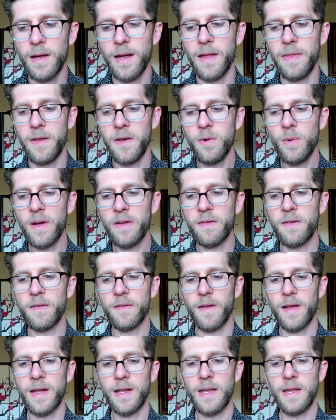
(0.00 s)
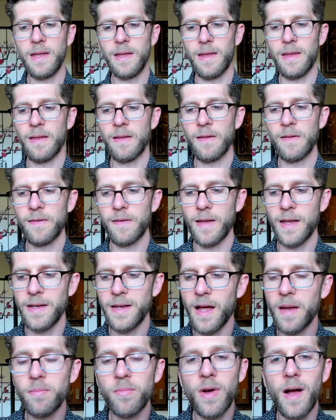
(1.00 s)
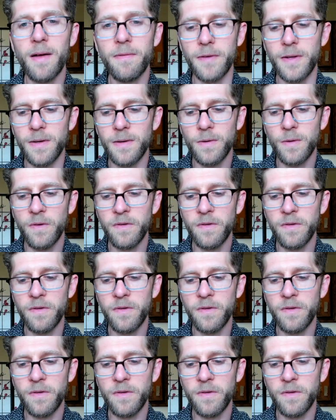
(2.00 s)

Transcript: And the NOAC Society is a nonprofit